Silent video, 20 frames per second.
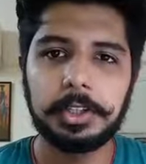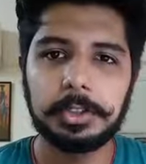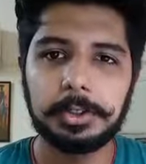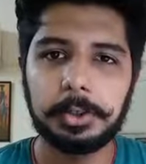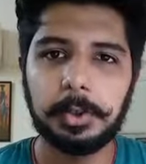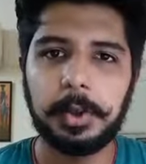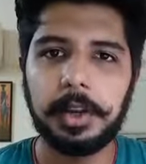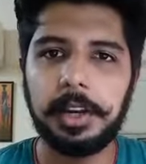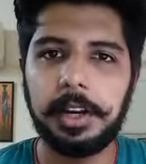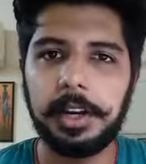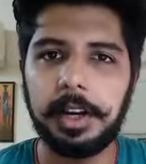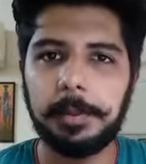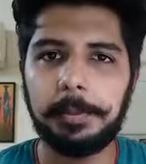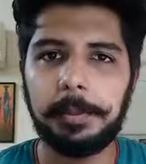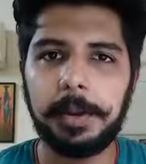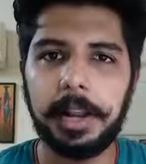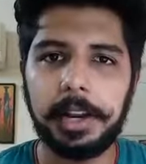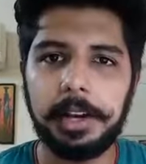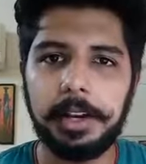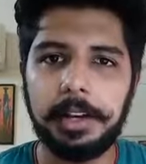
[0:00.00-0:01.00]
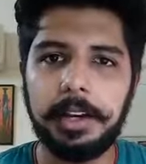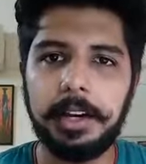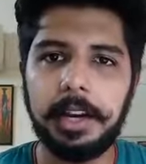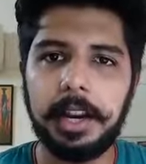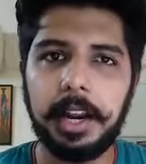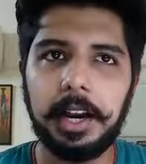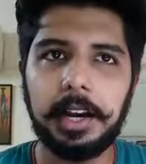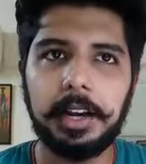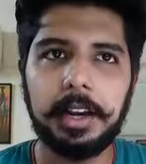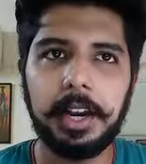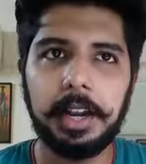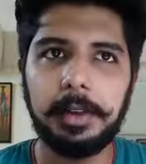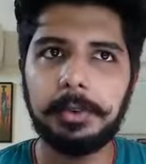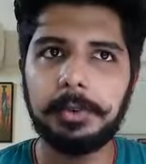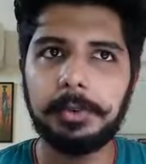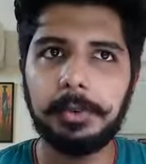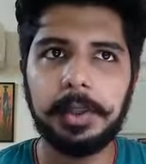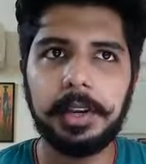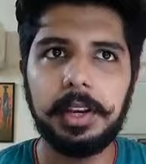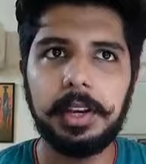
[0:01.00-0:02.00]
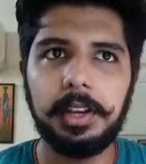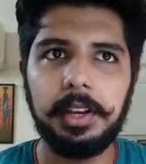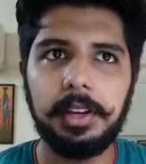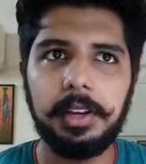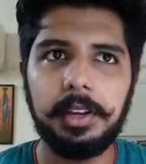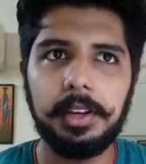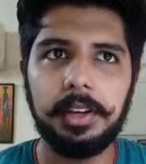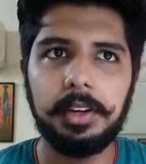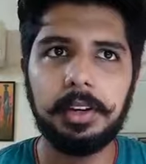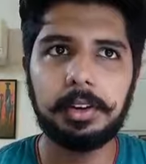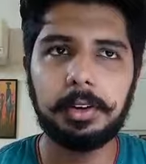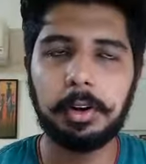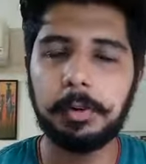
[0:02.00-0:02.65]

So I applied and I was very